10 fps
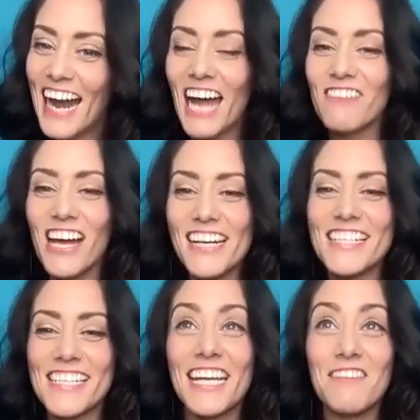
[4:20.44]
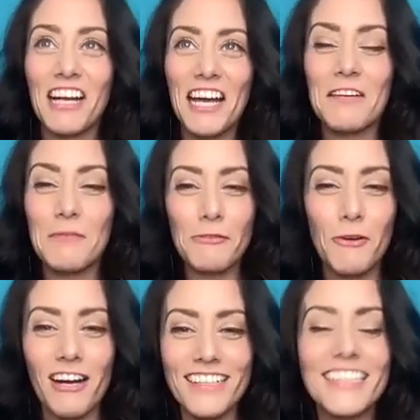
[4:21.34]
I managed to keep my head above
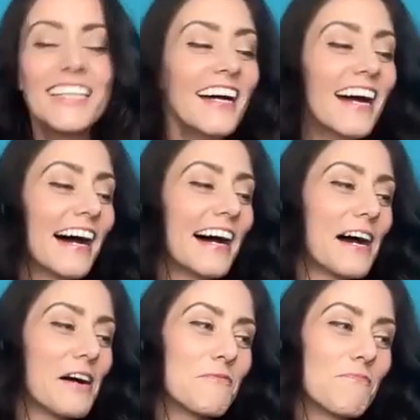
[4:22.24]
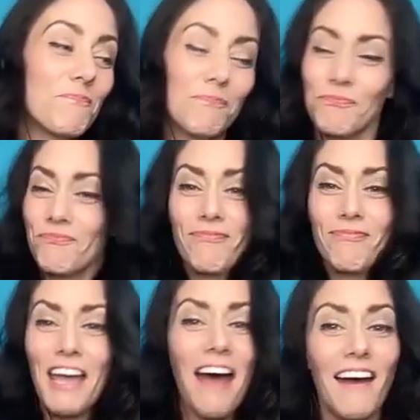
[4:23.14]
water. Um,
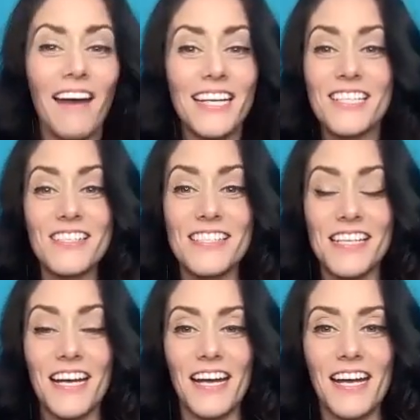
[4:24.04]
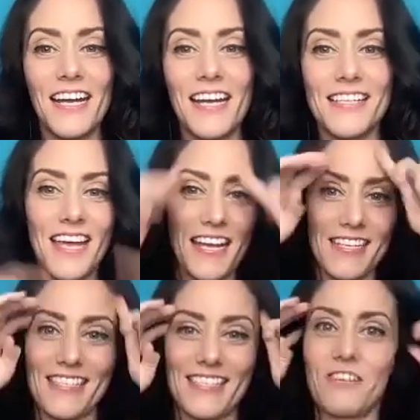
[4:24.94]
yeah, and it just, uh, it
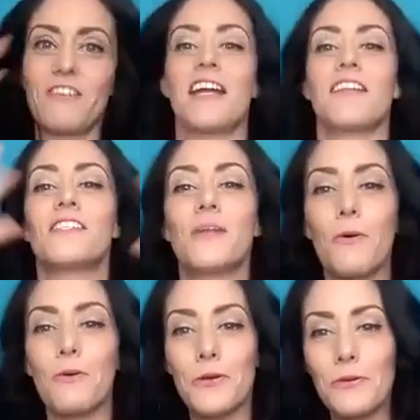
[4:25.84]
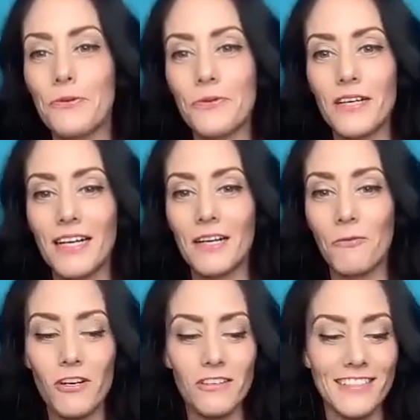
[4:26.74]
it's created this whole new uh,
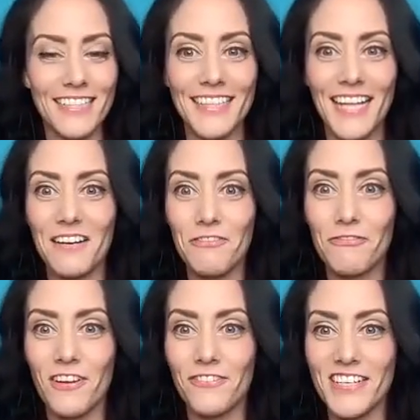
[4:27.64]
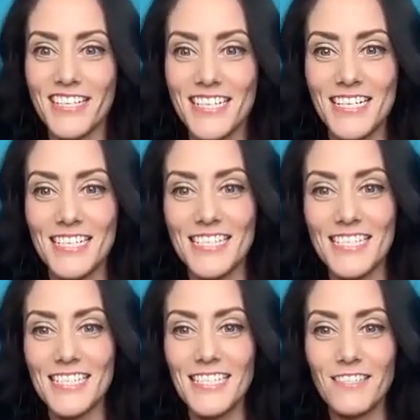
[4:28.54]
world in life, which
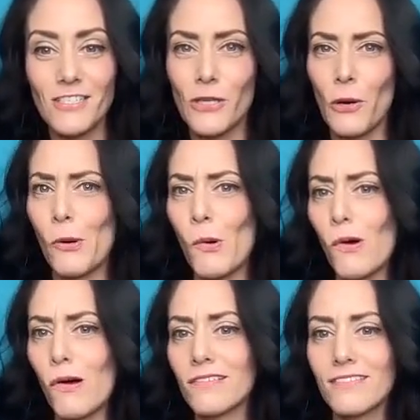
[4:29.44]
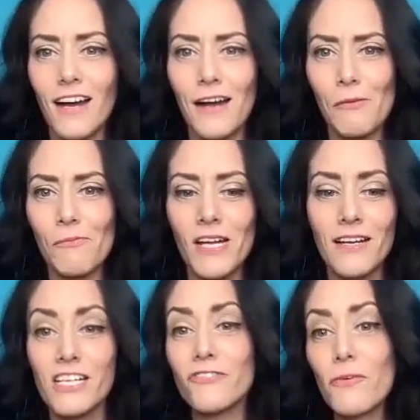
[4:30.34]
is so cool. Um,
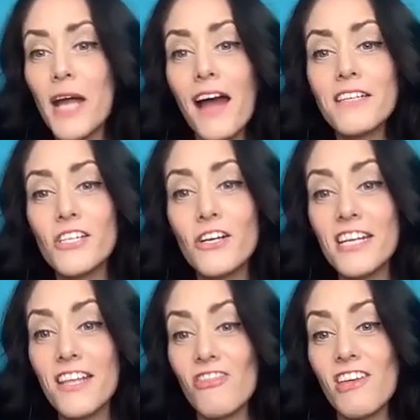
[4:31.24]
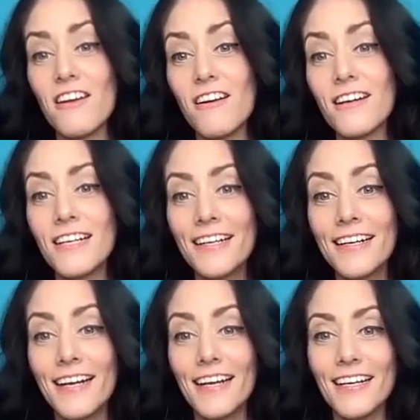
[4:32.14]
because for me, I started in theater.
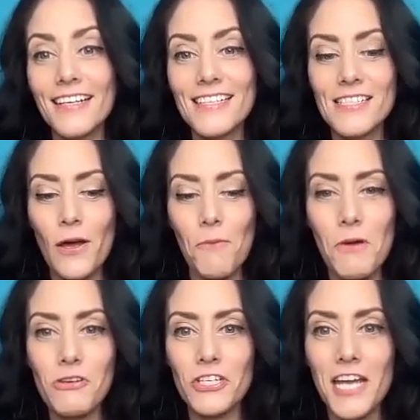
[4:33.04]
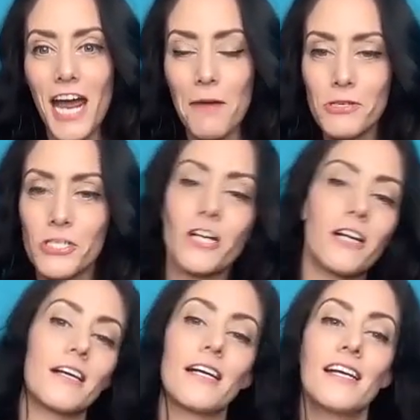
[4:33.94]
Uh, mm-hmm. So motion
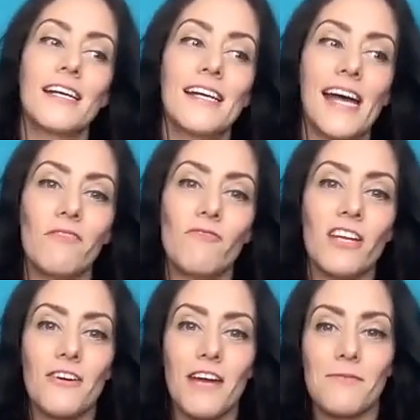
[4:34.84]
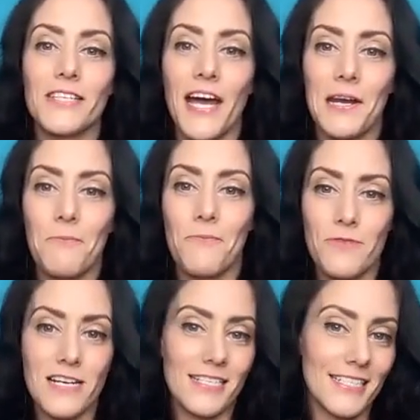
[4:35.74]
capture and video games kind of
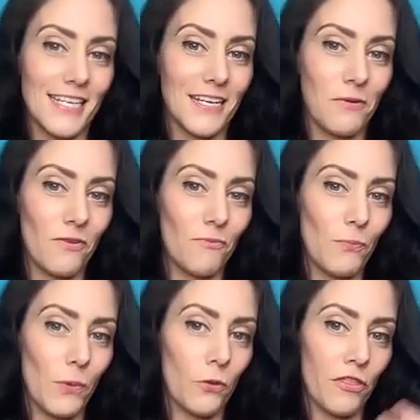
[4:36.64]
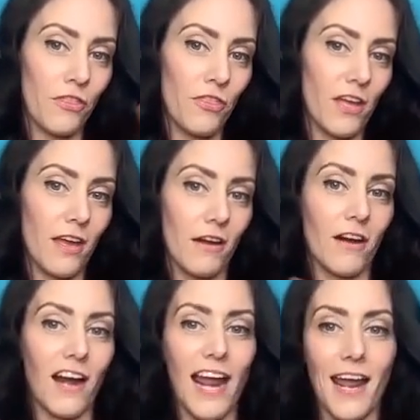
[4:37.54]
brings in both
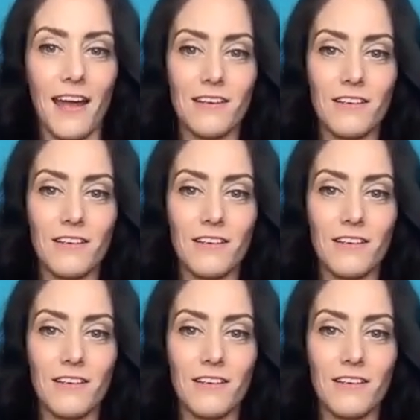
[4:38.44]
theater and